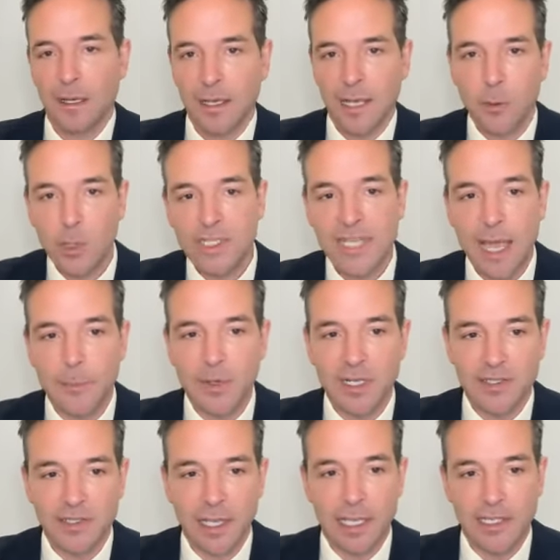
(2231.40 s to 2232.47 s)
Now, what's
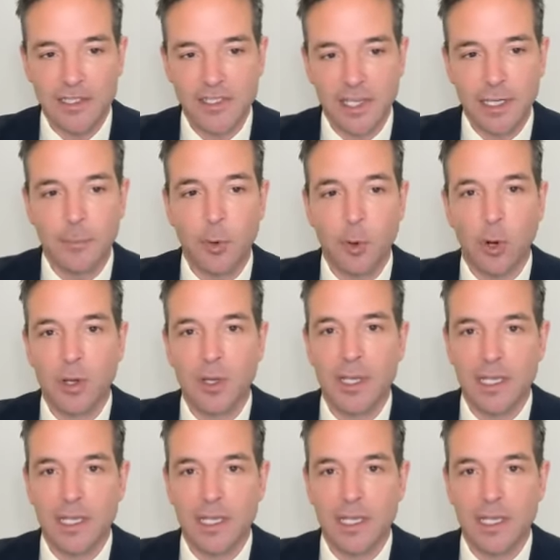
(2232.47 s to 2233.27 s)
happened in Singapore